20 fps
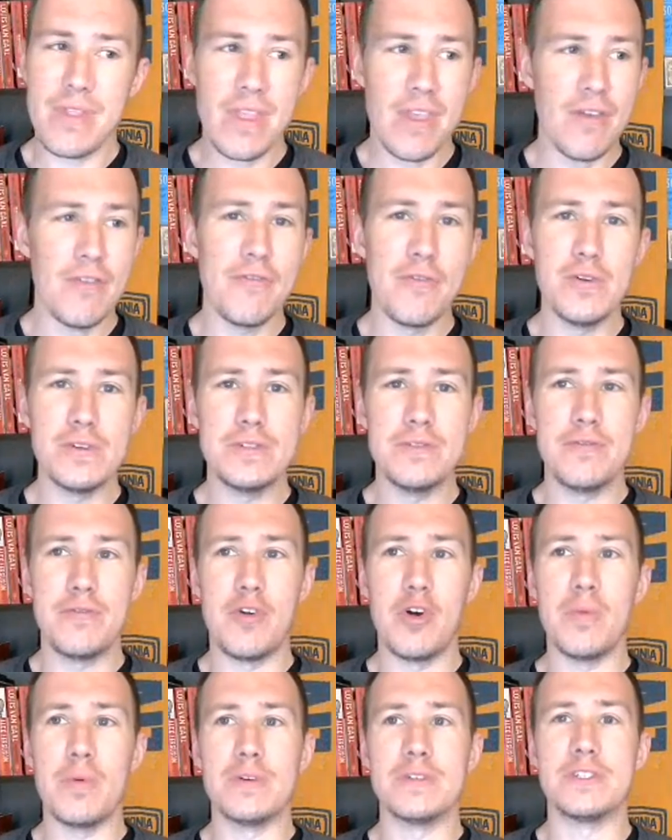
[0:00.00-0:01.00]
First and
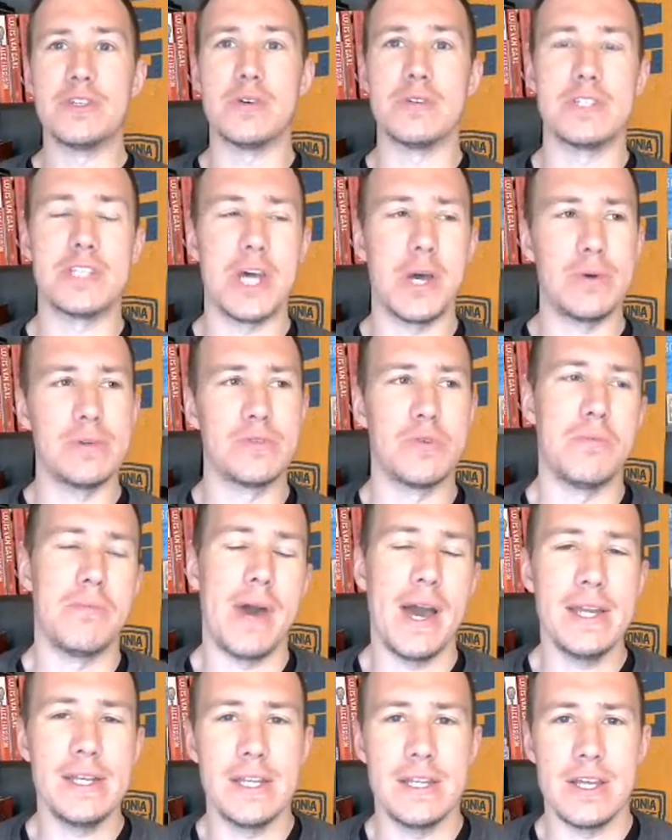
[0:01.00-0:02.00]
foremost, though, so I was
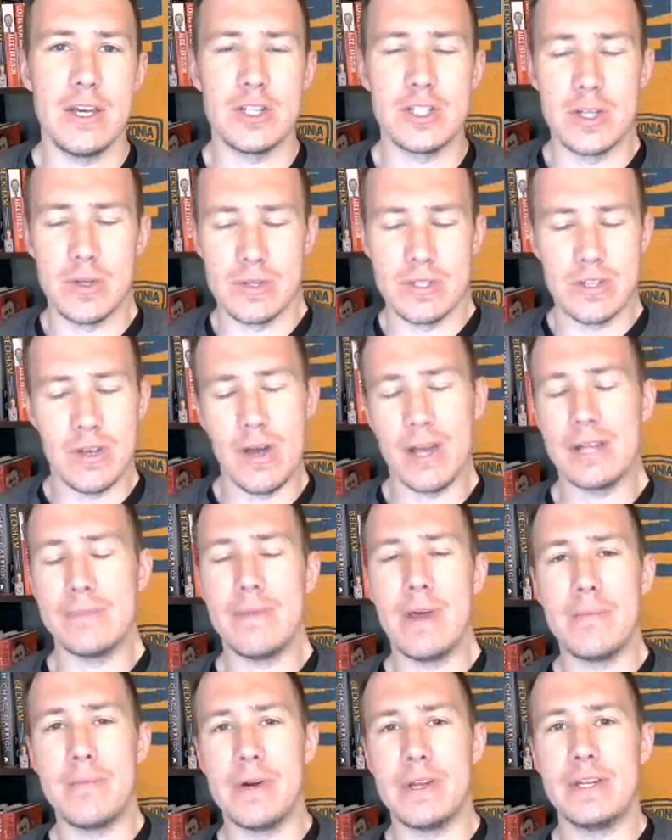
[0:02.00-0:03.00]
reminded yesterday. I was talking to my
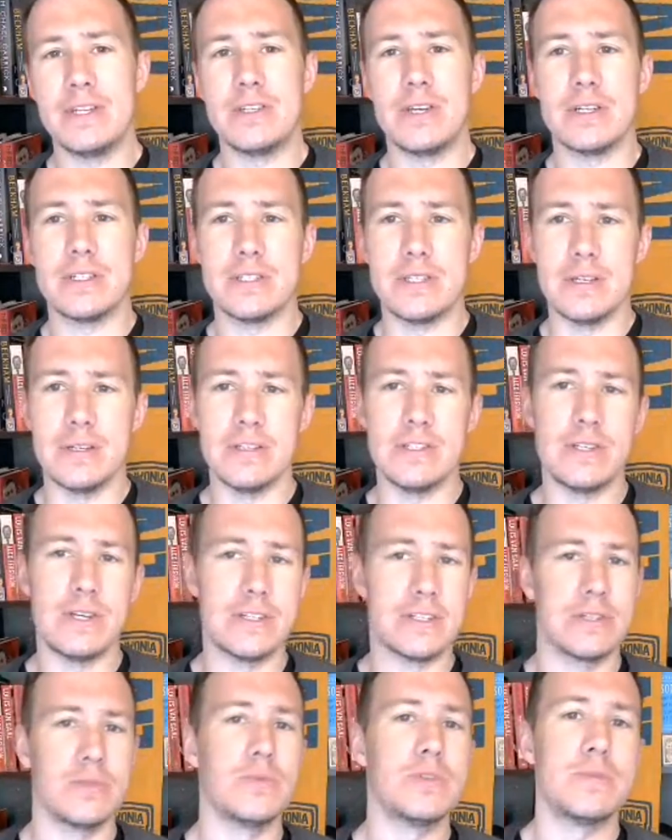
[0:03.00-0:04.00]
buddy Justin.
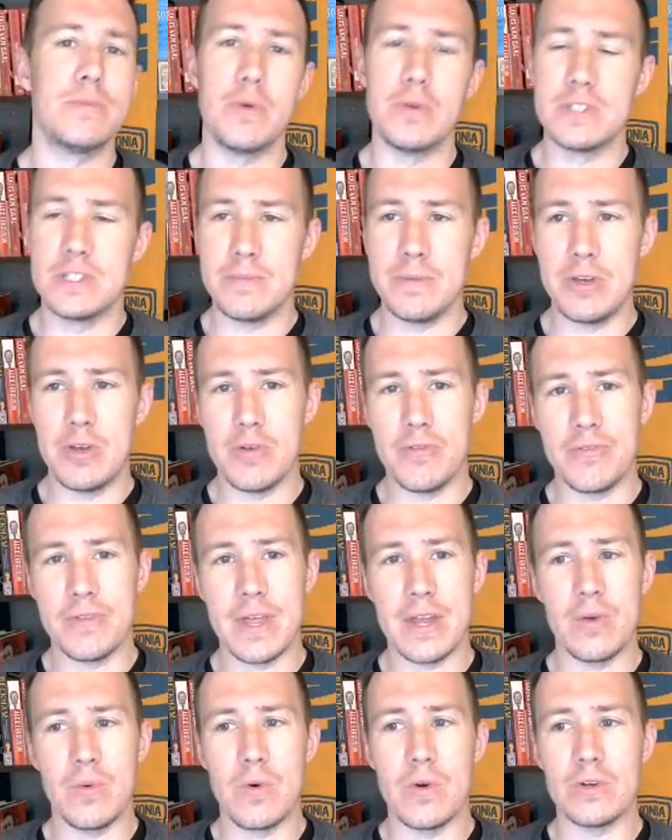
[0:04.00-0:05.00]
Justin was supposed to be here for that
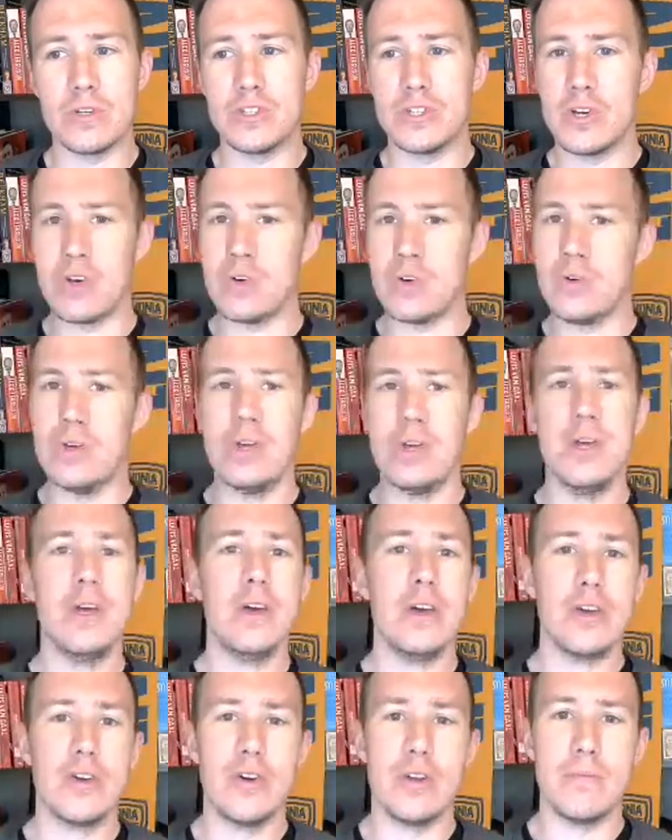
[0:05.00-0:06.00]
award show,
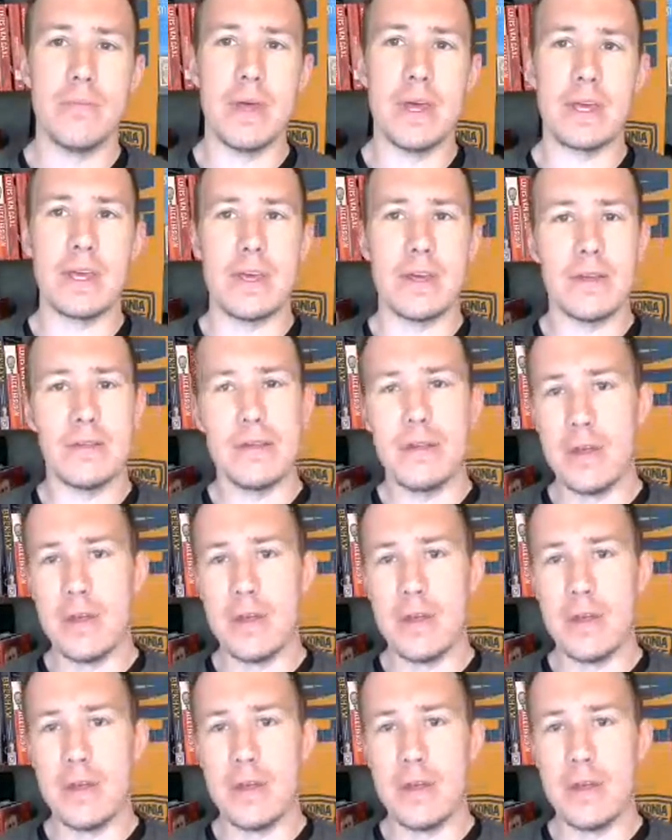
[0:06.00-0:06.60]
couldn't make it.